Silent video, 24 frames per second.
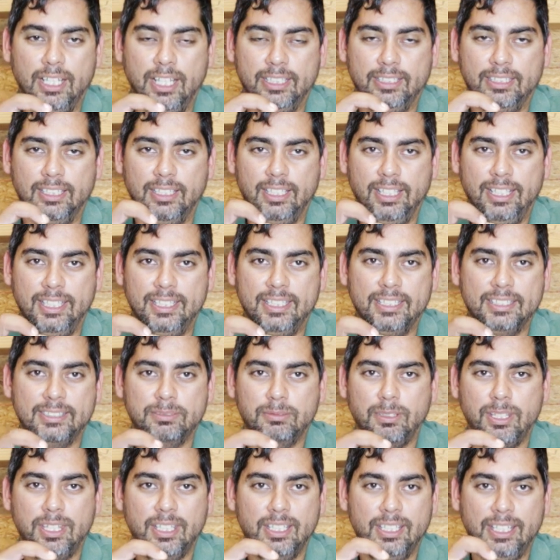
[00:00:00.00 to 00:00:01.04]
at the latest
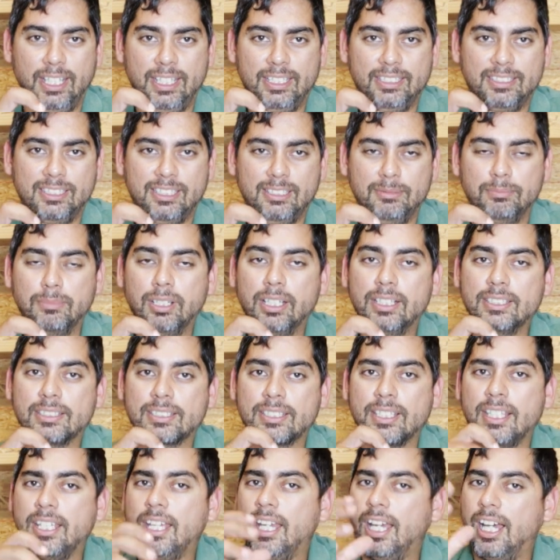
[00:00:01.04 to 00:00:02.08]
within 18 months,